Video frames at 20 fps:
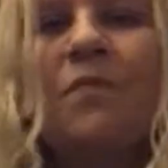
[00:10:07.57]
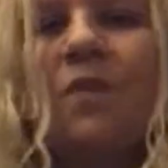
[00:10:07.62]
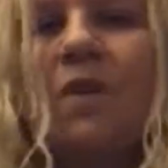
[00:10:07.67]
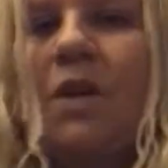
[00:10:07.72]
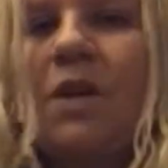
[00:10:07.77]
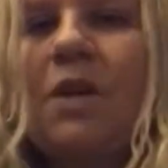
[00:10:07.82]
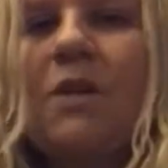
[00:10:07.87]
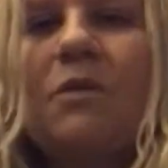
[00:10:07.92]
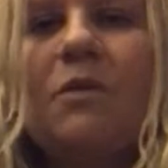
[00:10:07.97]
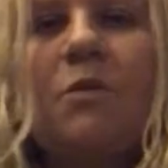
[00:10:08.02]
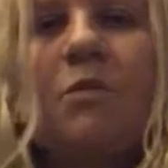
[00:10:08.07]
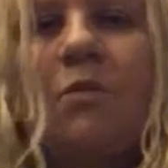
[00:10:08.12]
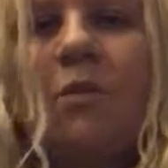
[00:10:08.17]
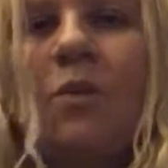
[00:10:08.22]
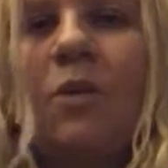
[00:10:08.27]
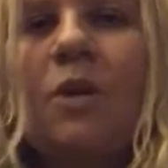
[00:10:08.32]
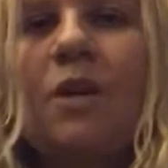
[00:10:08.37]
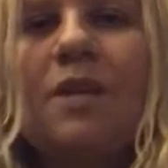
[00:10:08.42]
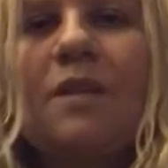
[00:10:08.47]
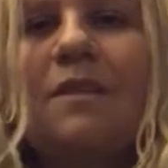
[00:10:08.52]
Not even
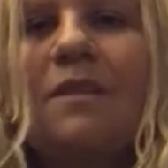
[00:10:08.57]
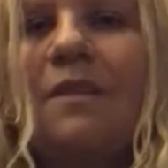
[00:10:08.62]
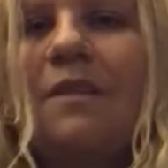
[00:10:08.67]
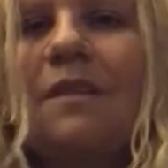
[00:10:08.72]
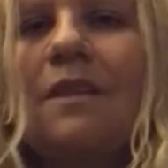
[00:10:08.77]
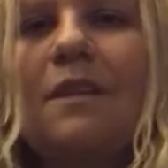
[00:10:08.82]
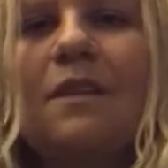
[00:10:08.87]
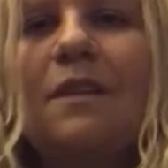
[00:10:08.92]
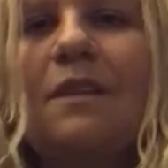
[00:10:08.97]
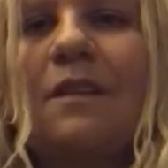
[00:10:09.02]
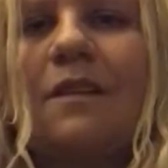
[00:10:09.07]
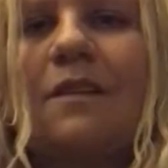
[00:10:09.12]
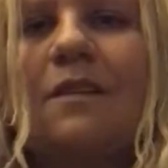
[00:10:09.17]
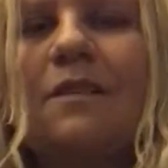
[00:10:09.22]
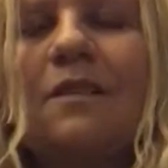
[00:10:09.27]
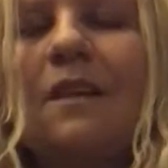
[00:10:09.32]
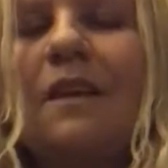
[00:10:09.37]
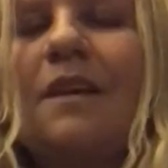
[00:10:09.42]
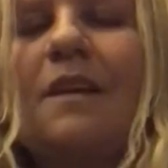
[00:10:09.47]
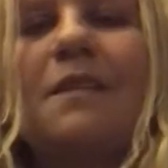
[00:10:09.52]
morning
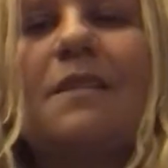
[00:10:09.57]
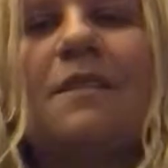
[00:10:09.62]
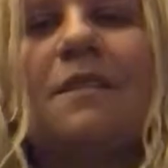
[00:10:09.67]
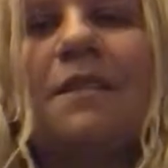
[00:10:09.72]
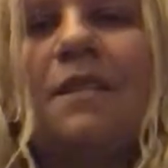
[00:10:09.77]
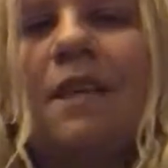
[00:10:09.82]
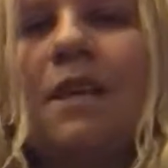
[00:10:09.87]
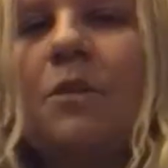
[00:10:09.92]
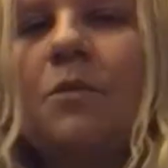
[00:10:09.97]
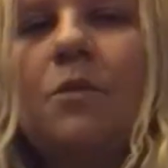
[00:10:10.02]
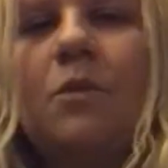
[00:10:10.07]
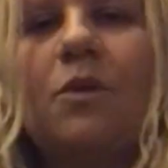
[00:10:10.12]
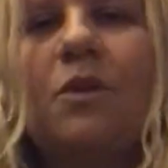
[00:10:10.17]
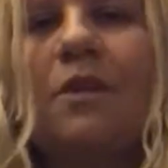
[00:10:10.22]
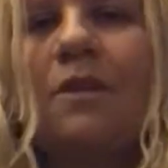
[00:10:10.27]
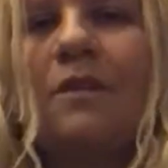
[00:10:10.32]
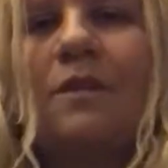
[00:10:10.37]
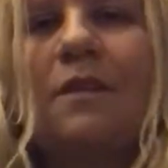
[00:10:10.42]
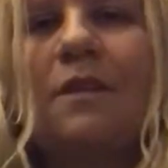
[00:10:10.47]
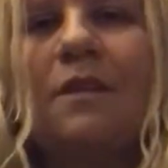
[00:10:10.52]
sickness. I can't stand
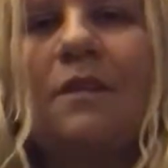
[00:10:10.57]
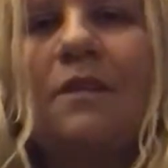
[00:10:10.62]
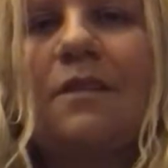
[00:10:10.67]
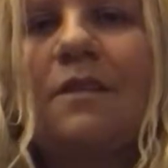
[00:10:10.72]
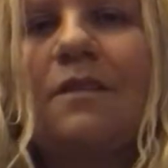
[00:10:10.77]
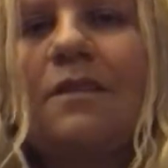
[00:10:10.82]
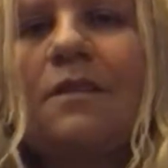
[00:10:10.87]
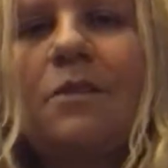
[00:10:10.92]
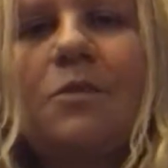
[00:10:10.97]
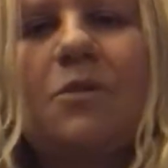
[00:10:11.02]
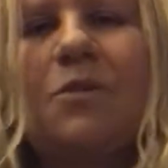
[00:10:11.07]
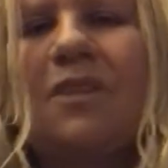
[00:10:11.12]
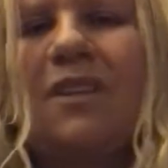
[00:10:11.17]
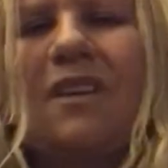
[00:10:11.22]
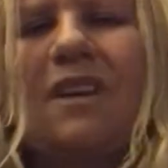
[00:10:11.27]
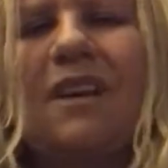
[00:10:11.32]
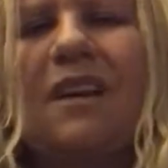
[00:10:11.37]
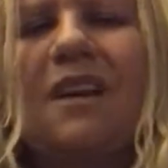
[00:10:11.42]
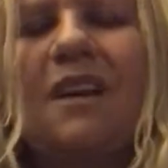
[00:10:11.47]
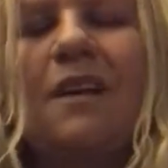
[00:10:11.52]
morning sickness. I really
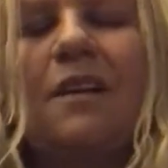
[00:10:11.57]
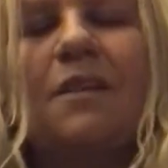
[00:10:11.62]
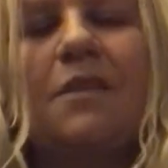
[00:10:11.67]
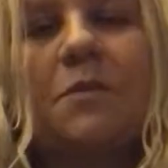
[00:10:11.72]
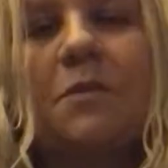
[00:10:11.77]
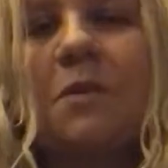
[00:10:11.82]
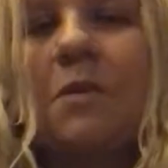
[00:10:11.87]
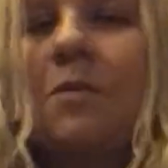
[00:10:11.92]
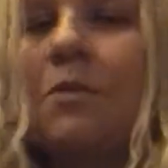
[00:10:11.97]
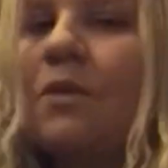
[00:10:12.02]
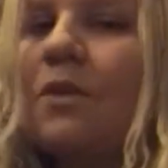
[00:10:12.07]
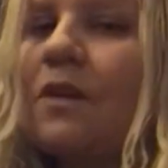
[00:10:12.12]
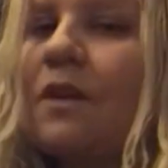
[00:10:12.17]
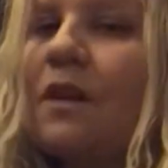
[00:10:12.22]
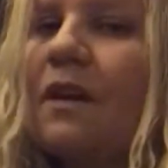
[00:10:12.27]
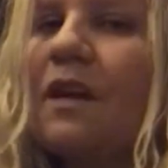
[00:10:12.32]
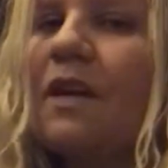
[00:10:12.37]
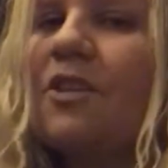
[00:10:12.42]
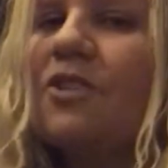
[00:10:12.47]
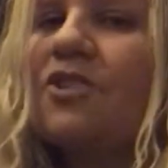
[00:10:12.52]
can't, because people
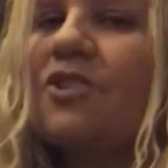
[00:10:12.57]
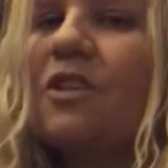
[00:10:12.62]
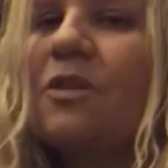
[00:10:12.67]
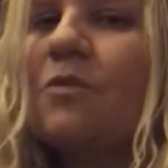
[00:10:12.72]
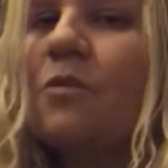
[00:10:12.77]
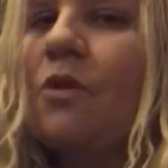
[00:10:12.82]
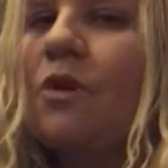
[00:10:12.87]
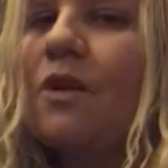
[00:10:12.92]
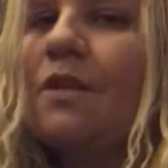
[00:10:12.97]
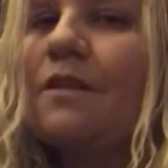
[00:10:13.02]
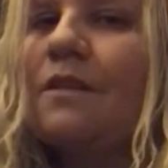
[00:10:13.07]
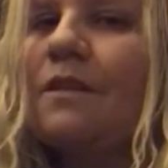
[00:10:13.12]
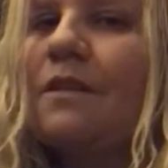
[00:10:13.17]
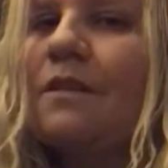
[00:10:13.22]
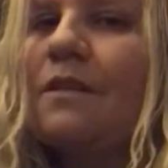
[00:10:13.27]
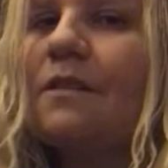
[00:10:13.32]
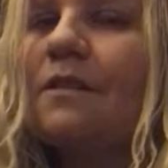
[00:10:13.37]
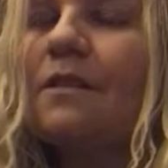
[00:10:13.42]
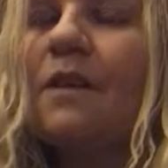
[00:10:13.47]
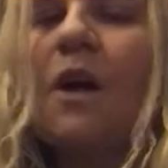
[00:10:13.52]
think HG and morning
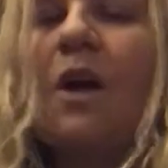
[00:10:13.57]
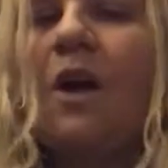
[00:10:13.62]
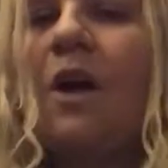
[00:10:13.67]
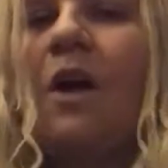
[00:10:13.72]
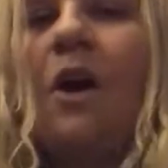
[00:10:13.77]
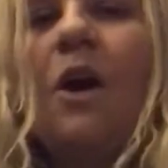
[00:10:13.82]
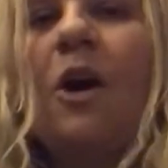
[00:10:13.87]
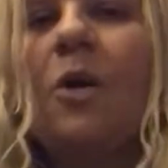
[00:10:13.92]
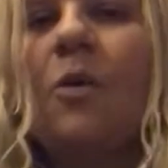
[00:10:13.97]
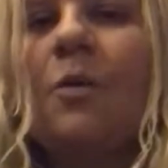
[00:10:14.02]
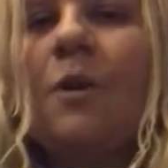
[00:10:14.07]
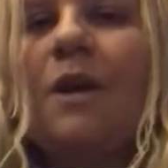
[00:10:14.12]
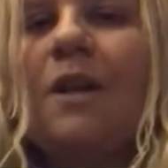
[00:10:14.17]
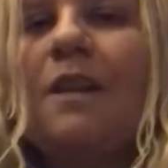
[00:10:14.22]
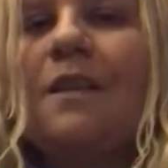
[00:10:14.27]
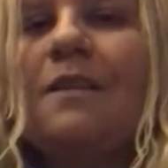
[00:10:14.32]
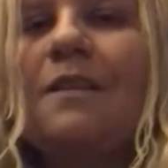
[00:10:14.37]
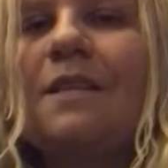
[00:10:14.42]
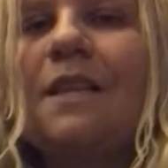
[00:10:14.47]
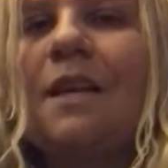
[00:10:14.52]
sickness are one
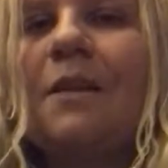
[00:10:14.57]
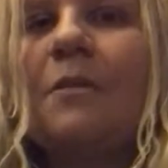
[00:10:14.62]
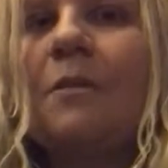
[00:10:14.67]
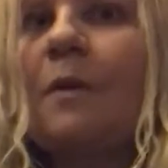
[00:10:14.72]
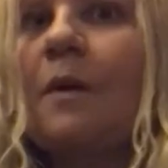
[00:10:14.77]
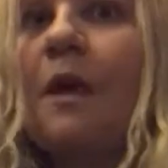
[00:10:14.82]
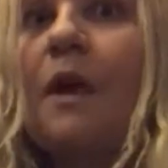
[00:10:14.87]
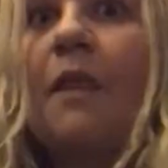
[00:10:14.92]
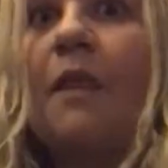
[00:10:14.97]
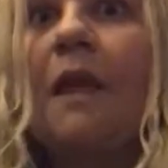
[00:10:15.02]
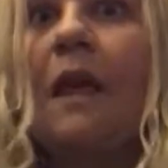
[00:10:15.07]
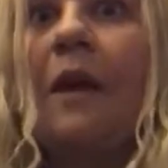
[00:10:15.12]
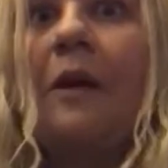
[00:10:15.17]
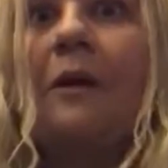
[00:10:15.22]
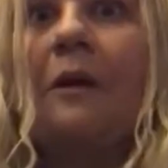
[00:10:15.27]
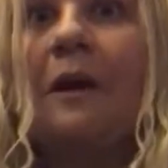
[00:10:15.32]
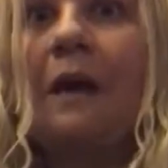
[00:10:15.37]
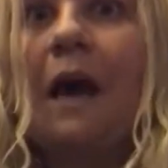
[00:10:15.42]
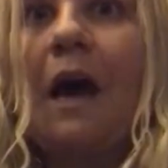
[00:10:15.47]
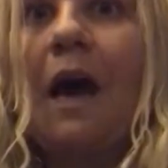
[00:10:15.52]
and the same. They
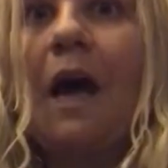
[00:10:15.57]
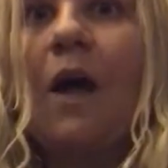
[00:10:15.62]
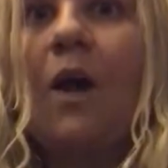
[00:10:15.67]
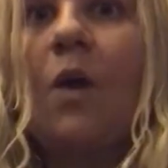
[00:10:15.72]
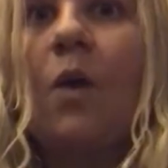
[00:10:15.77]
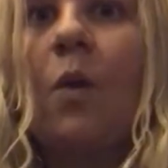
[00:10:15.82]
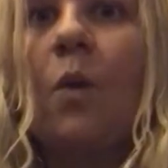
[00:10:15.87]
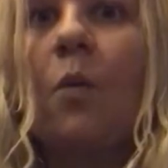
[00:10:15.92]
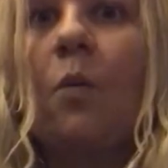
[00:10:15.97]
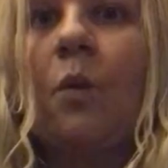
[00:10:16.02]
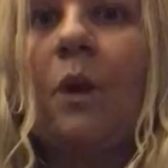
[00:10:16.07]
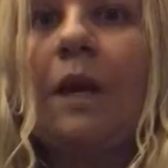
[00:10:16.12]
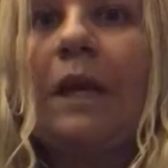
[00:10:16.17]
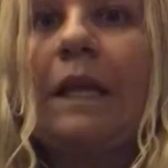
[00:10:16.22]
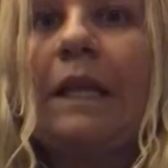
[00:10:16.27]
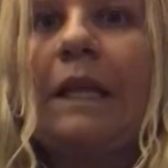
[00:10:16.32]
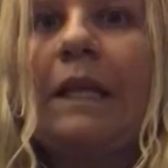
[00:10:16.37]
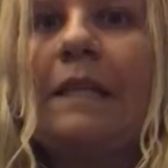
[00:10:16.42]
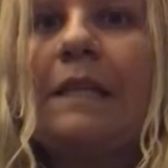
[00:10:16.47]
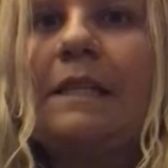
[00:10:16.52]
are not one
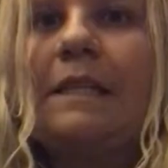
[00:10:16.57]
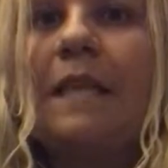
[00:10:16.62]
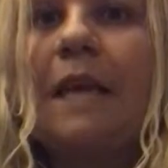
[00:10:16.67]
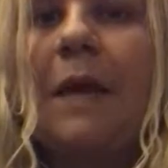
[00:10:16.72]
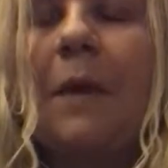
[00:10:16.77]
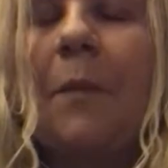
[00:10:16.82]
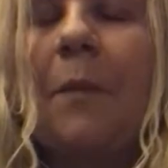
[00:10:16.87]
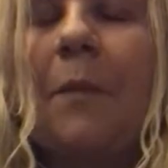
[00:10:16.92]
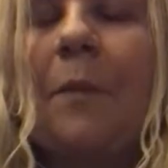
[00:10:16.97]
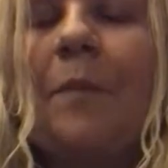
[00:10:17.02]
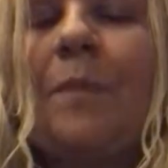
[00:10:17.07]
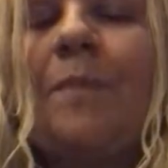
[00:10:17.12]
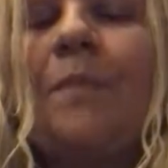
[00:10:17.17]
and the same.